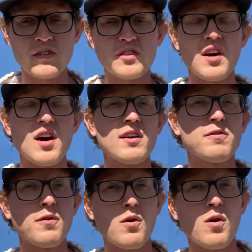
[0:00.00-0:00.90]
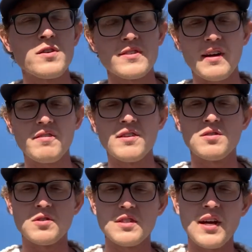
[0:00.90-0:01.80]
John
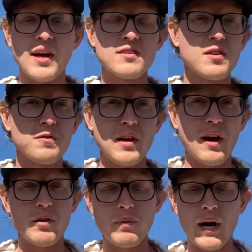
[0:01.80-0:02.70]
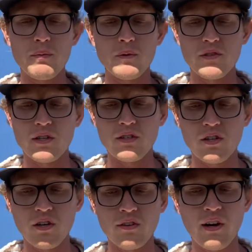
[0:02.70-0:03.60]
4:7-10. So if you have your Bibles, you can
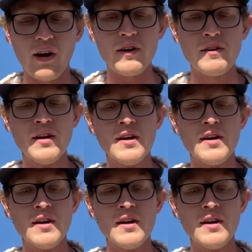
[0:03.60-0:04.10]
turn there.